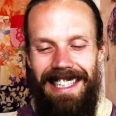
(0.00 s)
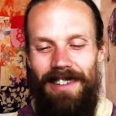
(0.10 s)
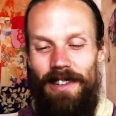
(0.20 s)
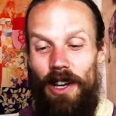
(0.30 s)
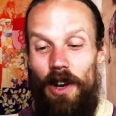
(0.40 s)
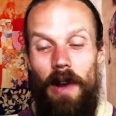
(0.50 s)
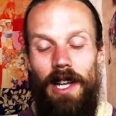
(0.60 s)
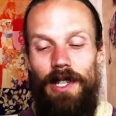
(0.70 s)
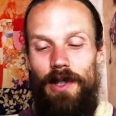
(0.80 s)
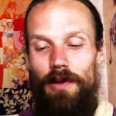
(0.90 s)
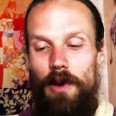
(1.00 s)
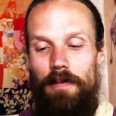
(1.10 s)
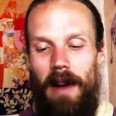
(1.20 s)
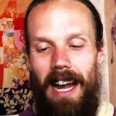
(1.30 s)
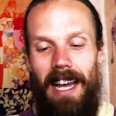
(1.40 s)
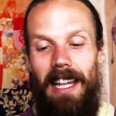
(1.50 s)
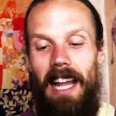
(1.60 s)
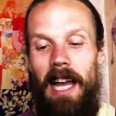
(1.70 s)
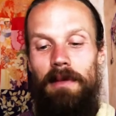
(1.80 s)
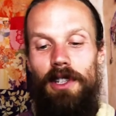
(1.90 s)
With a quick swoop, I
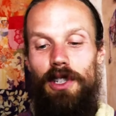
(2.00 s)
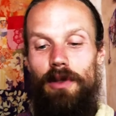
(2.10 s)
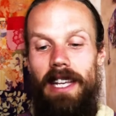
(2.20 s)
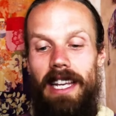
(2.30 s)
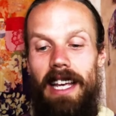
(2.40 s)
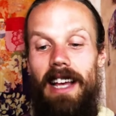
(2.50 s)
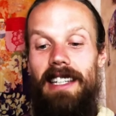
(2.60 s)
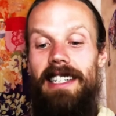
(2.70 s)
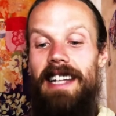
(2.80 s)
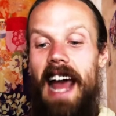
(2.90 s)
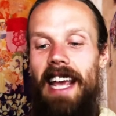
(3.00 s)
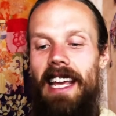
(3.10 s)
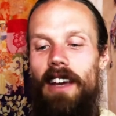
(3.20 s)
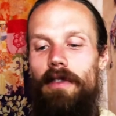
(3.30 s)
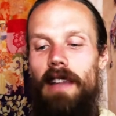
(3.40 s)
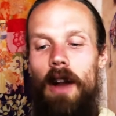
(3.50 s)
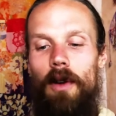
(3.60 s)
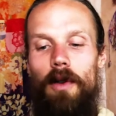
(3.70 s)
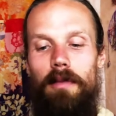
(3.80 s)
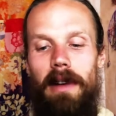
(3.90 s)
climbed the tree, snagging a flower
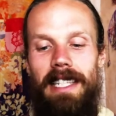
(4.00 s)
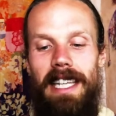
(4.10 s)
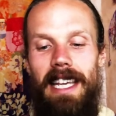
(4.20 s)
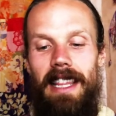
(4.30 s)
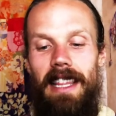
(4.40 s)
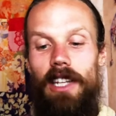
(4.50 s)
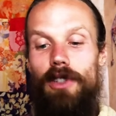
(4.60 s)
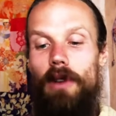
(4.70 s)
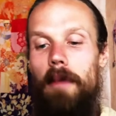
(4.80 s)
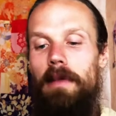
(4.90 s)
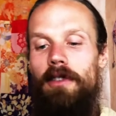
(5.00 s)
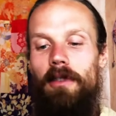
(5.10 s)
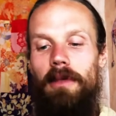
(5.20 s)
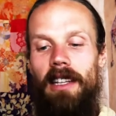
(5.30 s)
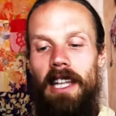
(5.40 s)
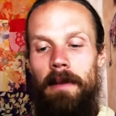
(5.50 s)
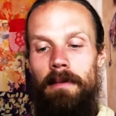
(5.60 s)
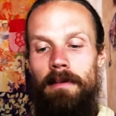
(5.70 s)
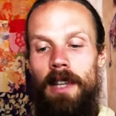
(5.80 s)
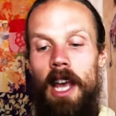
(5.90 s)
with my teeth and dropping from the
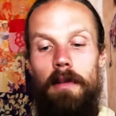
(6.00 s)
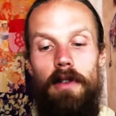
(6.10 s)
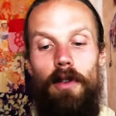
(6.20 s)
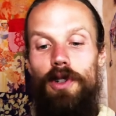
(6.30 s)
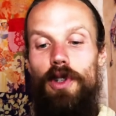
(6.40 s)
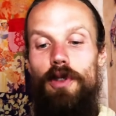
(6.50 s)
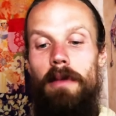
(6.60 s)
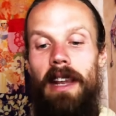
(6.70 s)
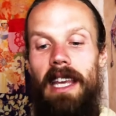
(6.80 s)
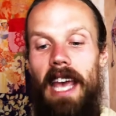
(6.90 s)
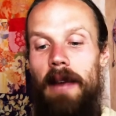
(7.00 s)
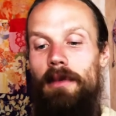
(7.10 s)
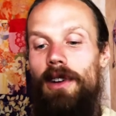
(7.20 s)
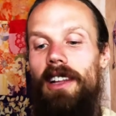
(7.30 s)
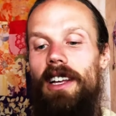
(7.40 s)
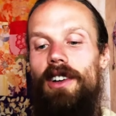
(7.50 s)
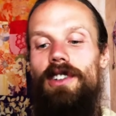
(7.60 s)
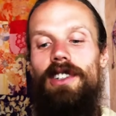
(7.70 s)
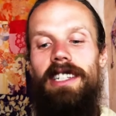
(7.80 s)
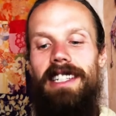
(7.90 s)
limbs before too many camera clickers
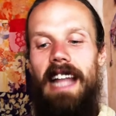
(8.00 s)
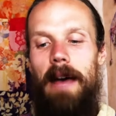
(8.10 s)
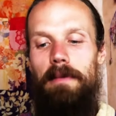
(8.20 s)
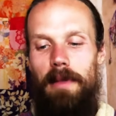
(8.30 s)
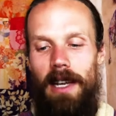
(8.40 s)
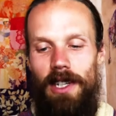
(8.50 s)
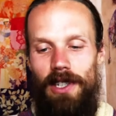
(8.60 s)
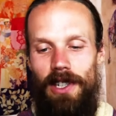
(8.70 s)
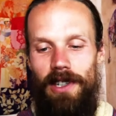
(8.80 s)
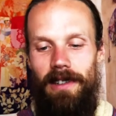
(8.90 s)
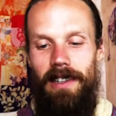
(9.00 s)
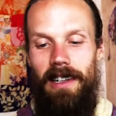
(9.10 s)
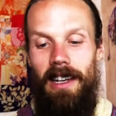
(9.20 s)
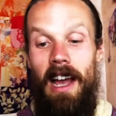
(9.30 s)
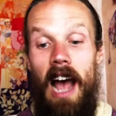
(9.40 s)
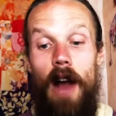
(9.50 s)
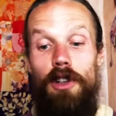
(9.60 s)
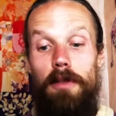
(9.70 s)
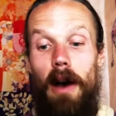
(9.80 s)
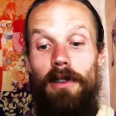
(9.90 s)
could snap a picture. I was
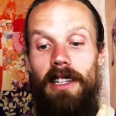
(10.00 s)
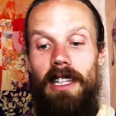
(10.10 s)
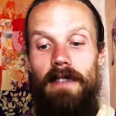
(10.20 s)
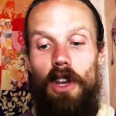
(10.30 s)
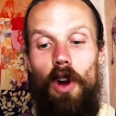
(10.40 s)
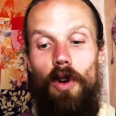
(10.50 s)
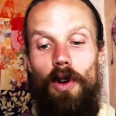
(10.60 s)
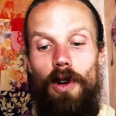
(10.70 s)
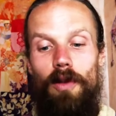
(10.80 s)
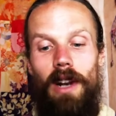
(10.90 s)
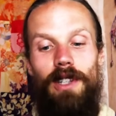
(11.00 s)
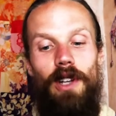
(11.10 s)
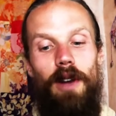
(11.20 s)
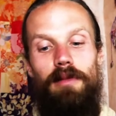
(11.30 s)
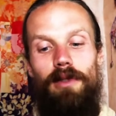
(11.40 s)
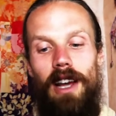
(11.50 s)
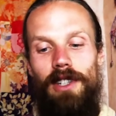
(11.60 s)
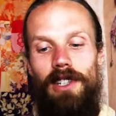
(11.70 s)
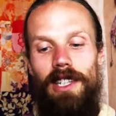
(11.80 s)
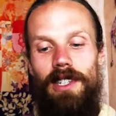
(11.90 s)
about to leave the court when I saw a
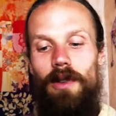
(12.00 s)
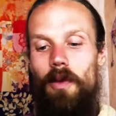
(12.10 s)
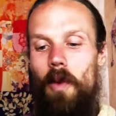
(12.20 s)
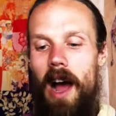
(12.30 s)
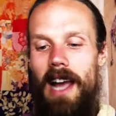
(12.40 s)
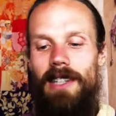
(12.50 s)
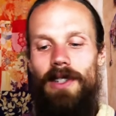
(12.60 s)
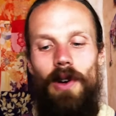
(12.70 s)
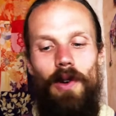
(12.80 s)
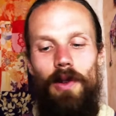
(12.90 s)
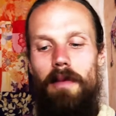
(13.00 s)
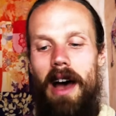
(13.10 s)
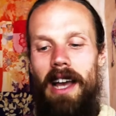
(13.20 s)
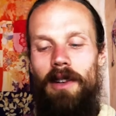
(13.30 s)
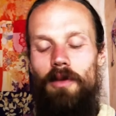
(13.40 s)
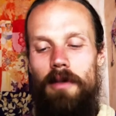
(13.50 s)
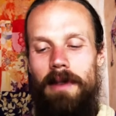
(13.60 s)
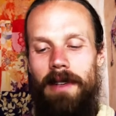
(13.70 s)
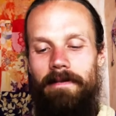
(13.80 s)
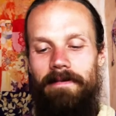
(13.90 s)
precious, wise old Mayan woman.